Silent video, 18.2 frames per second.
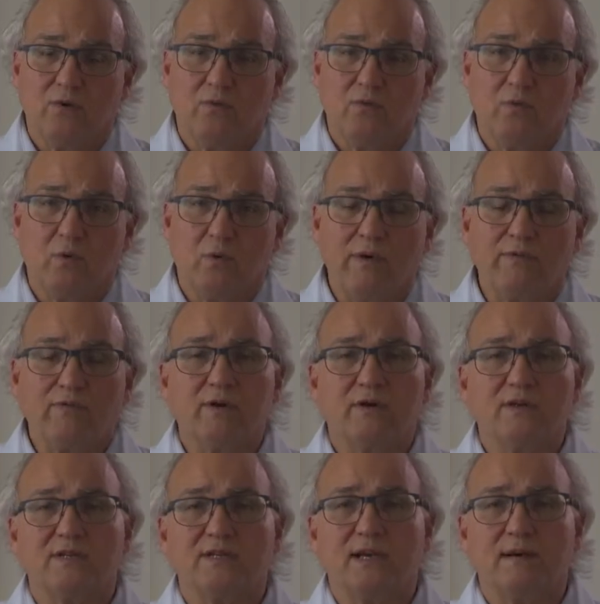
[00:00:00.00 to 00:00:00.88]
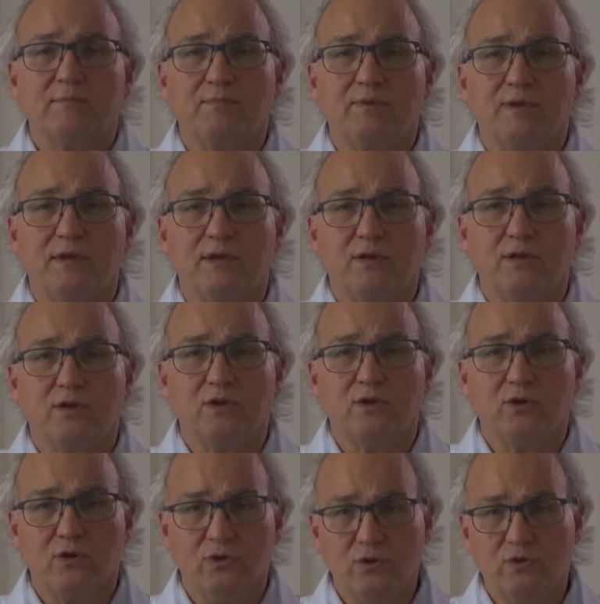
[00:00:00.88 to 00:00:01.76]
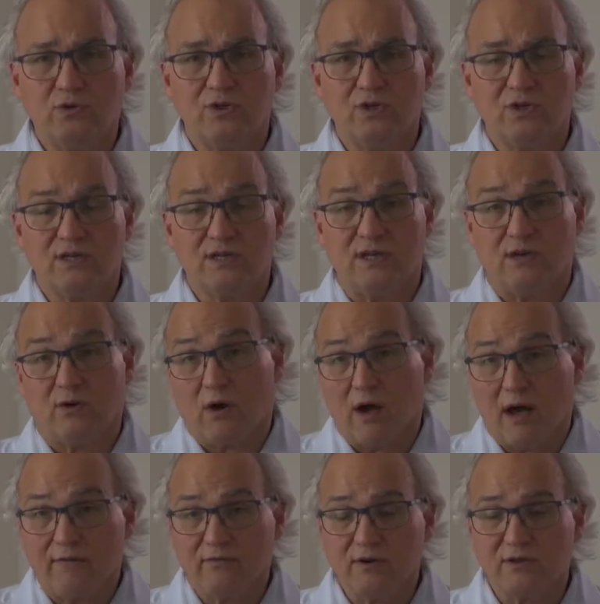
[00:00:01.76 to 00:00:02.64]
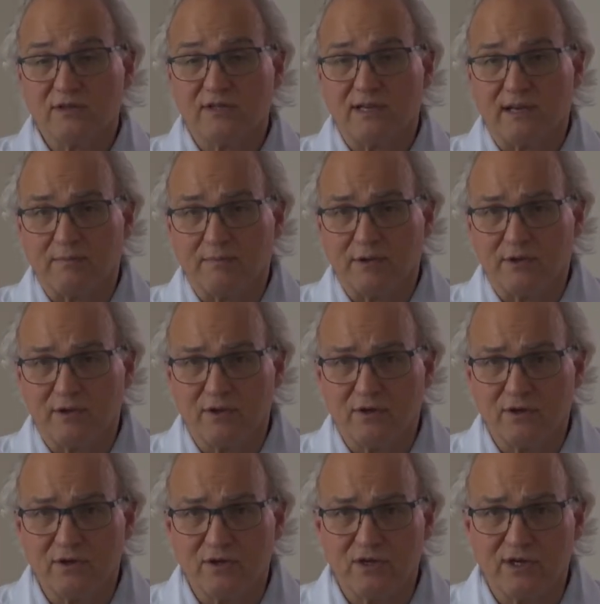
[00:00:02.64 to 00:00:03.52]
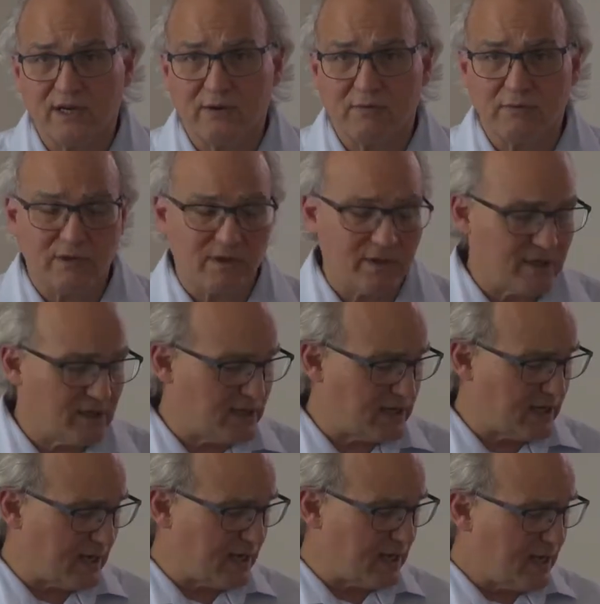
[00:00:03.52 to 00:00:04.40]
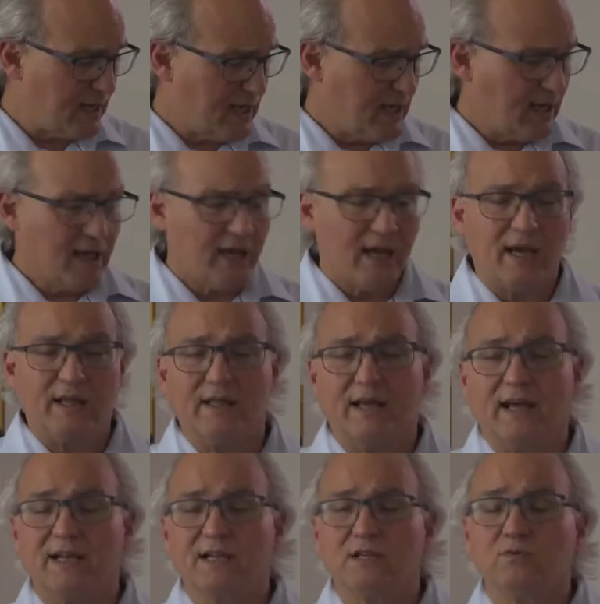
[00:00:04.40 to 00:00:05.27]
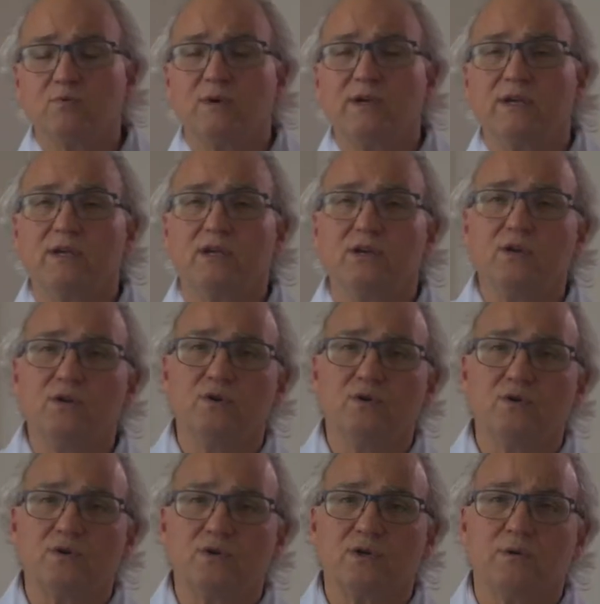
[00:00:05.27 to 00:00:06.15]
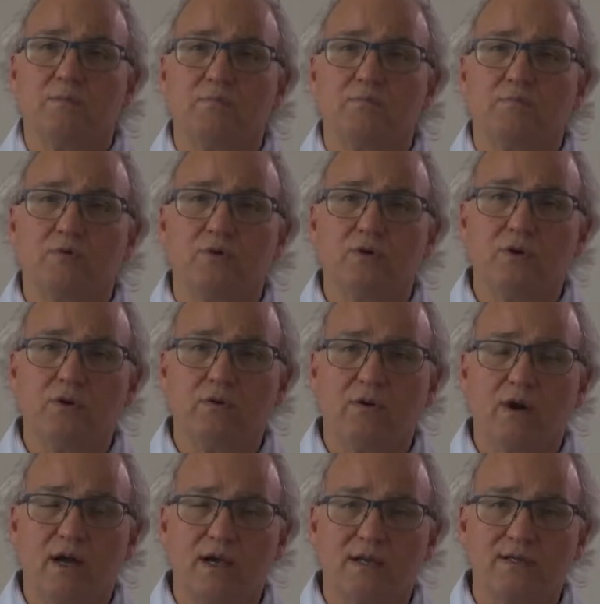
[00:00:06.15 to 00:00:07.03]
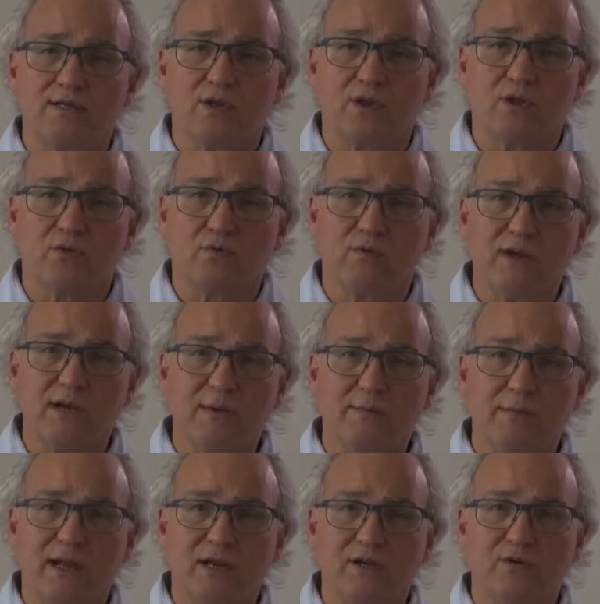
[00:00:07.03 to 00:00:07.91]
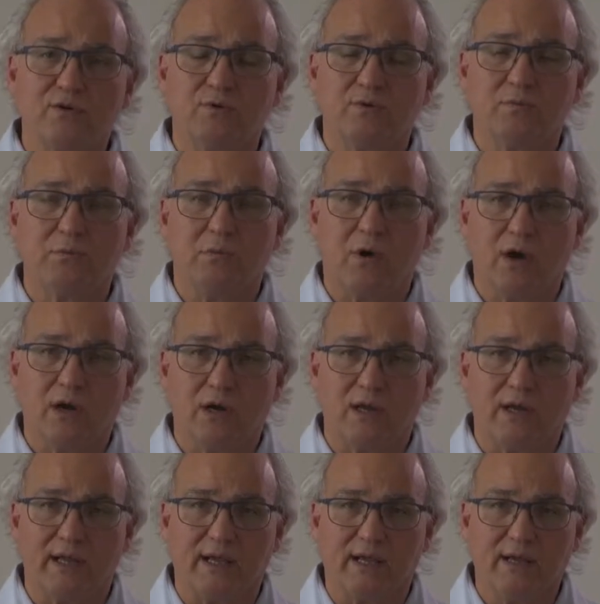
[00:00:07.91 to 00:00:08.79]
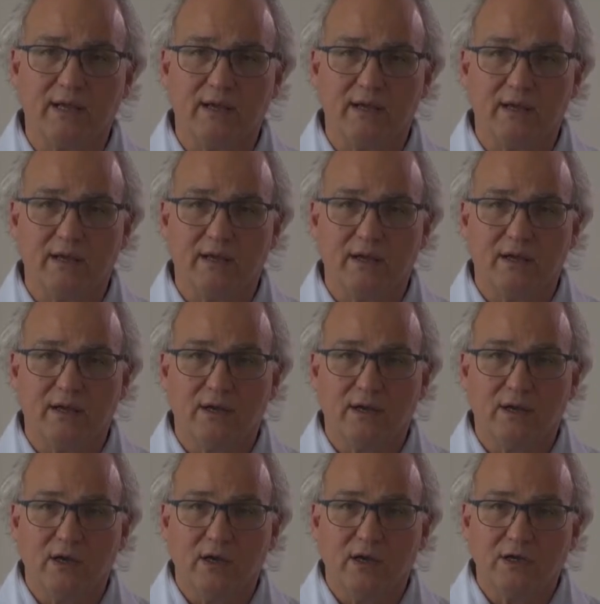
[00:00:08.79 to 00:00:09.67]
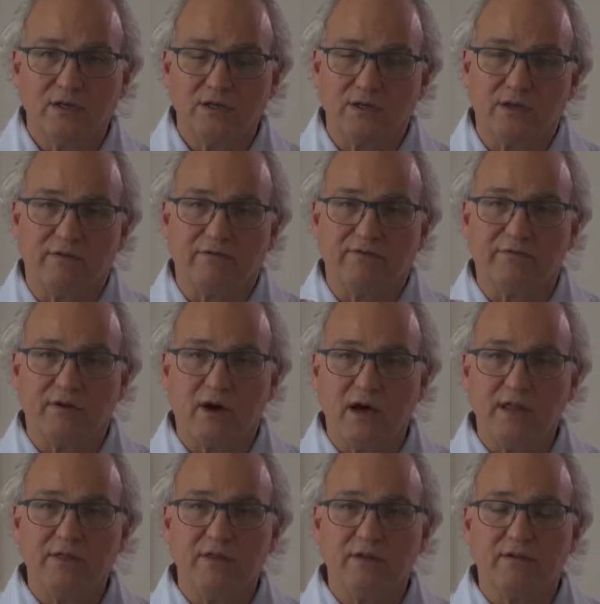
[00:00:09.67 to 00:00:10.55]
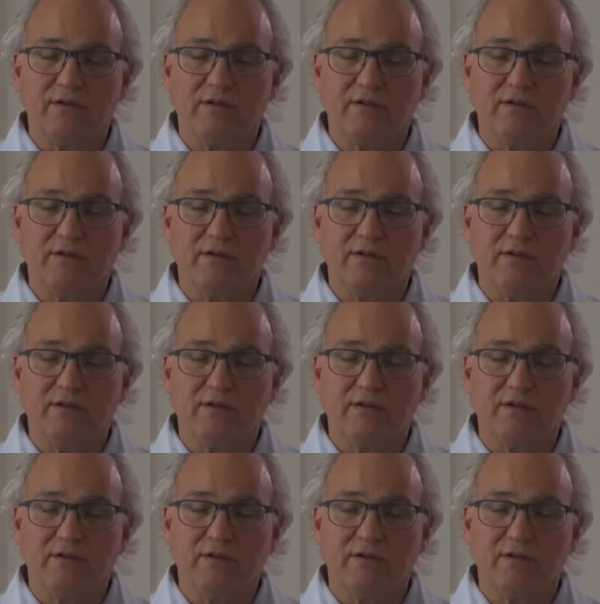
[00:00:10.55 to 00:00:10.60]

Well, we've got something new to share. I've got something new to share with you today, and that is we can use computerized three-dimensional modeling to define the